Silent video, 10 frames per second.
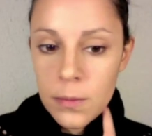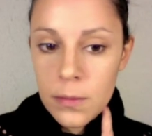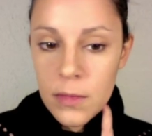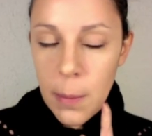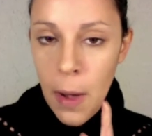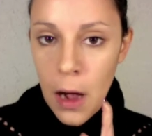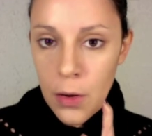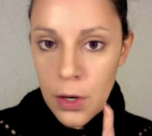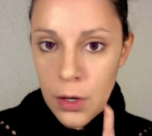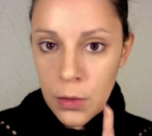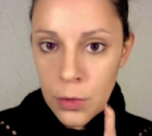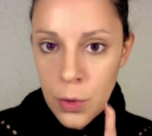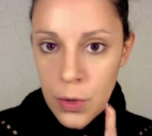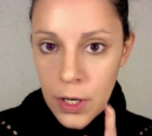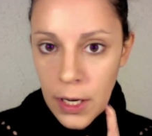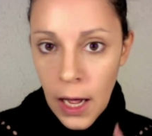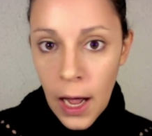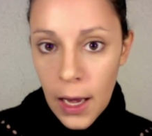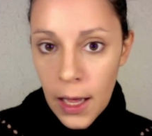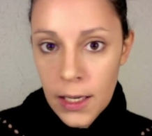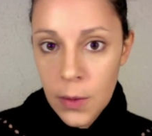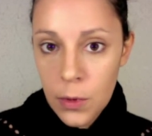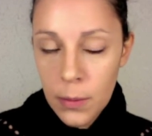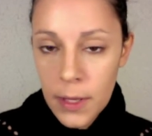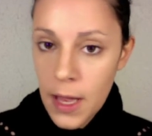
The powder contouring and highlight, it will be the